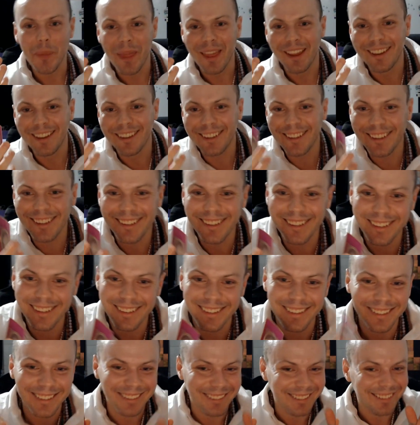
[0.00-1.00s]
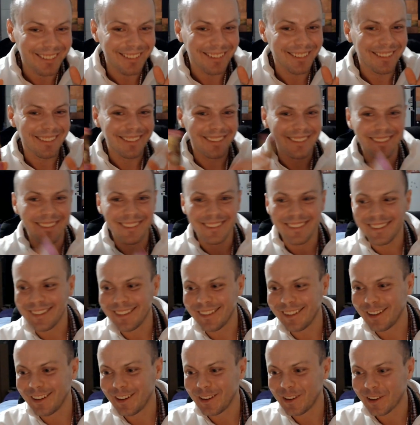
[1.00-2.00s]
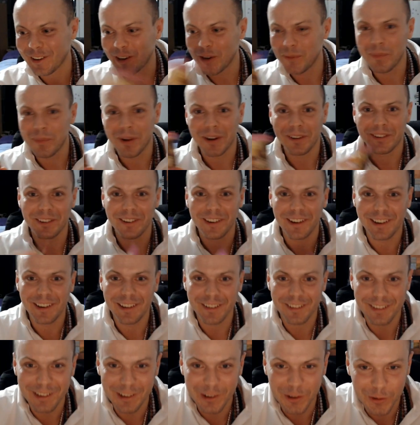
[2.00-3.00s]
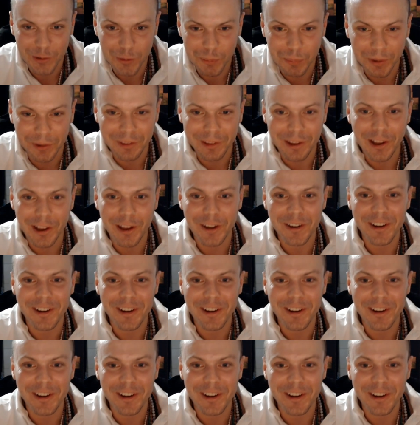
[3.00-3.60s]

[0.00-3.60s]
I'm not gonna mention anything else about that.